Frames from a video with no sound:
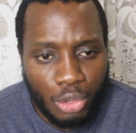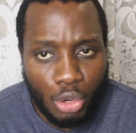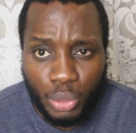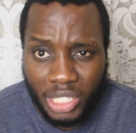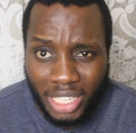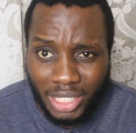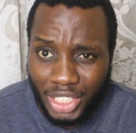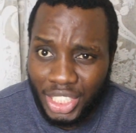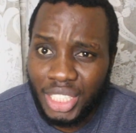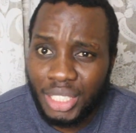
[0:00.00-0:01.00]
You're already at the
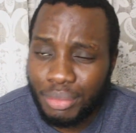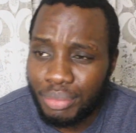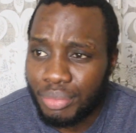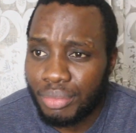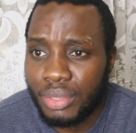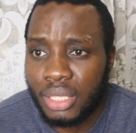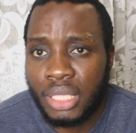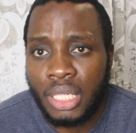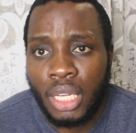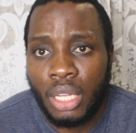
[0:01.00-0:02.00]
gym,
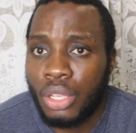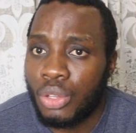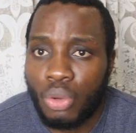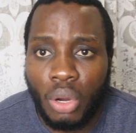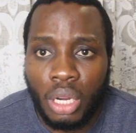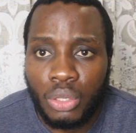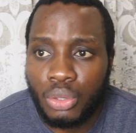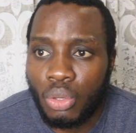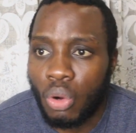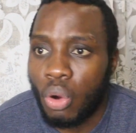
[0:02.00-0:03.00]
you are, you
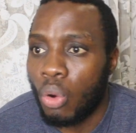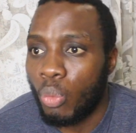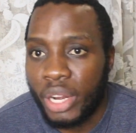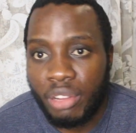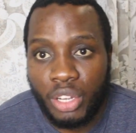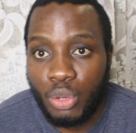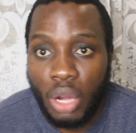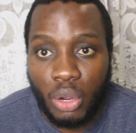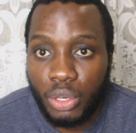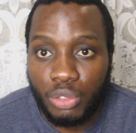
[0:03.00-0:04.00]
know, or whatever you
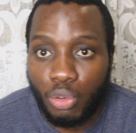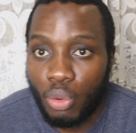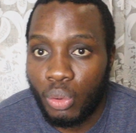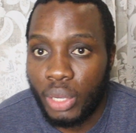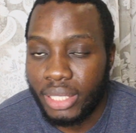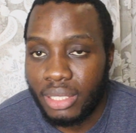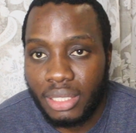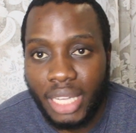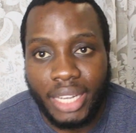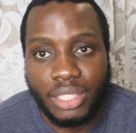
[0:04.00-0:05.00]
are going for,
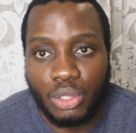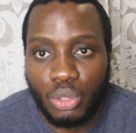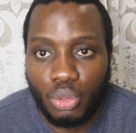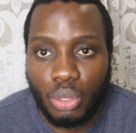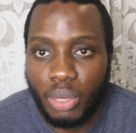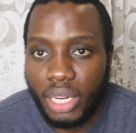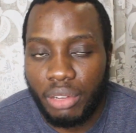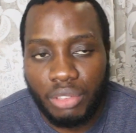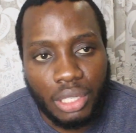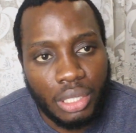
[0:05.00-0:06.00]
exercising or doing
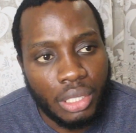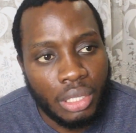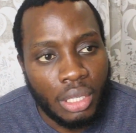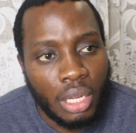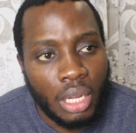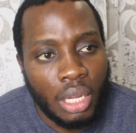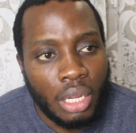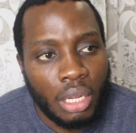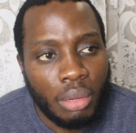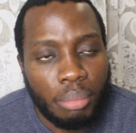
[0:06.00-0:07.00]
whatever,
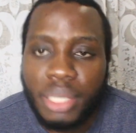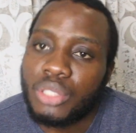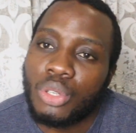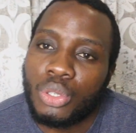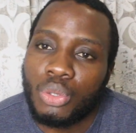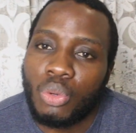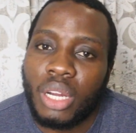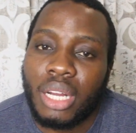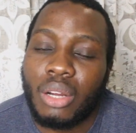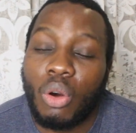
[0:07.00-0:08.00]
make sure you look
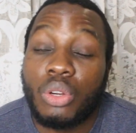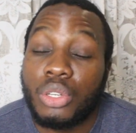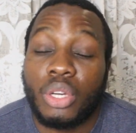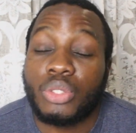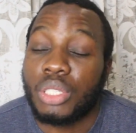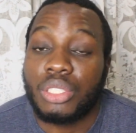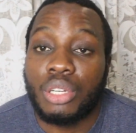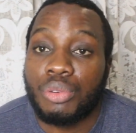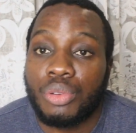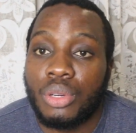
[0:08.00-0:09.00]
only at
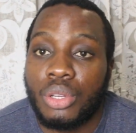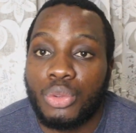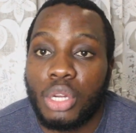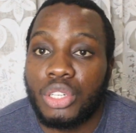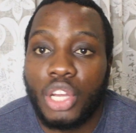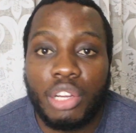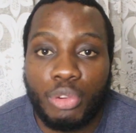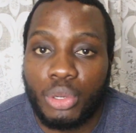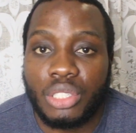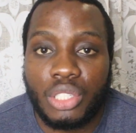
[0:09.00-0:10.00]
yourself. You are there
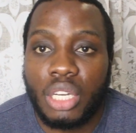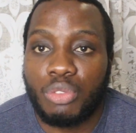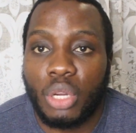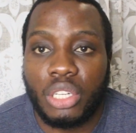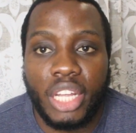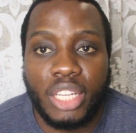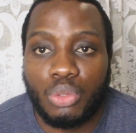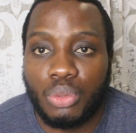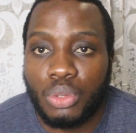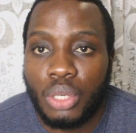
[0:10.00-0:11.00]
for yourself, you are there
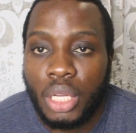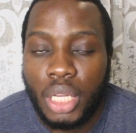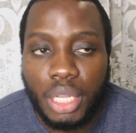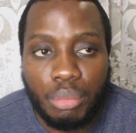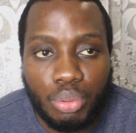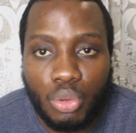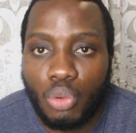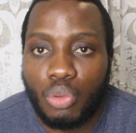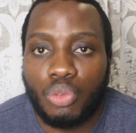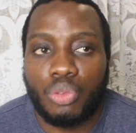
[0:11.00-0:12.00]
to
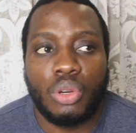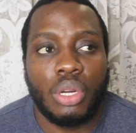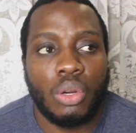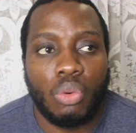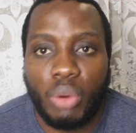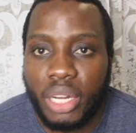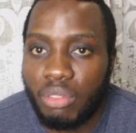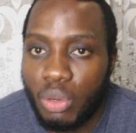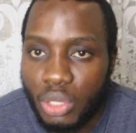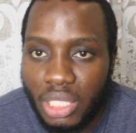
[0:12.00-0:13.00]
improve
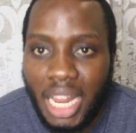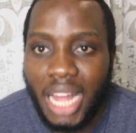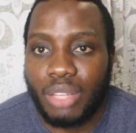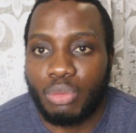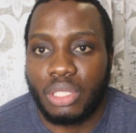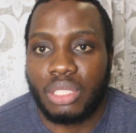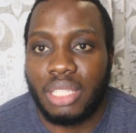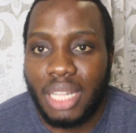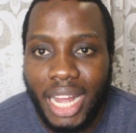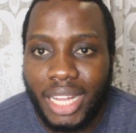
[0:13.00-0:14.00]
whatever was
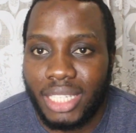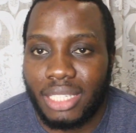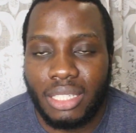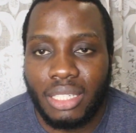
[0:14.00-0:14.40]
lacking